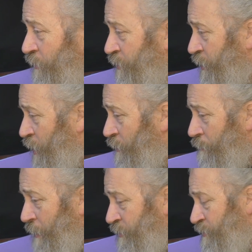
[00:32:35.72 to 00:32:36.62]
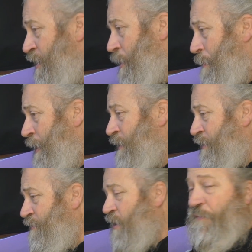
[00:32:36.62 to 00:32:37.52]
it's going to go in best. Then I'll paint
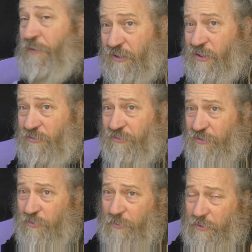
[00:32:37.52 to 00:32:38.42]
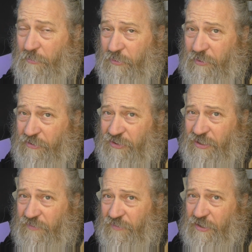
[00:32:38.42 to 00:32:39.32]
that stuff and then I'll decide whether I'm going to actually
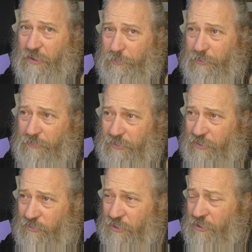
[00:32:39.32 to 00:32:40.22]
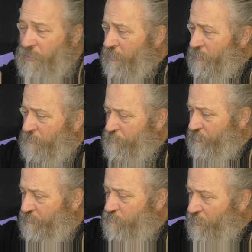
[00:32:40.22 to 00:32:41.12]
leave it in there permanently or uh,
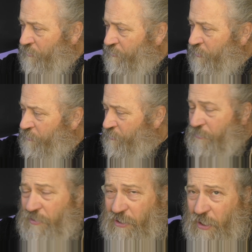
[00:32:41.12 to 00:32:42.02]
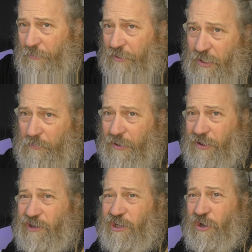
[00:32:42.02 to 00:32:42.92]
put it to one side so it could go in and go out.
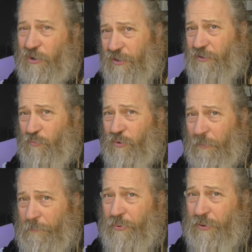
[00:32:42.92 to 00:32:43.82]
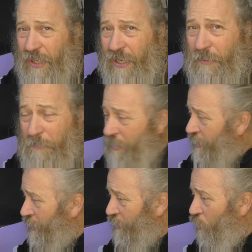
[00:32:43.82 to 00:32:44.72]
I kind of want to put it in and
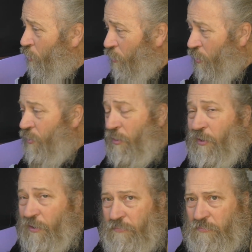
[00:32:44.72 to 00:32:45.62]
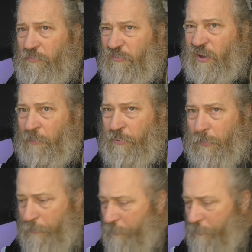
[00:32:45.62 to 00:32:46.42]
make it all look like yeah, a proper